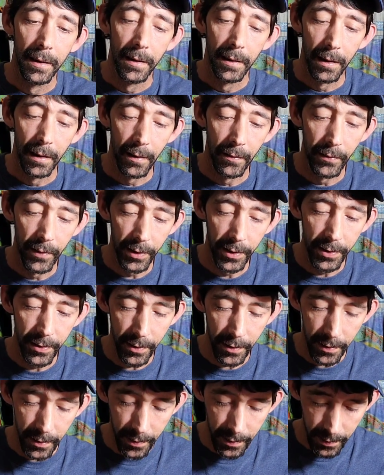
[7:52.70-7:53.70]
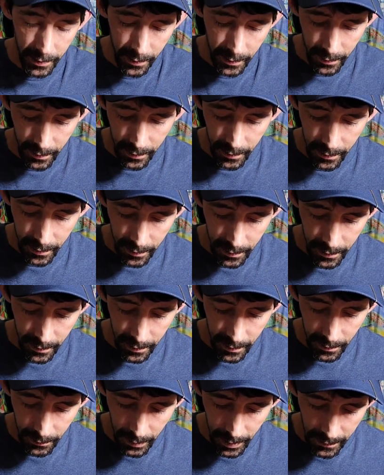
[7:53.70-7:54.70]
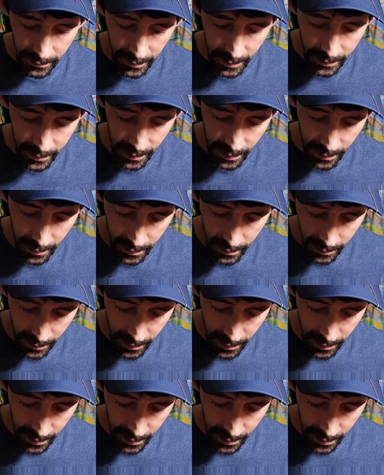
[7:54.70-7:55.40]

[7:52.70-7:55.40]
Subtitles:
of this thing. I believe that's how it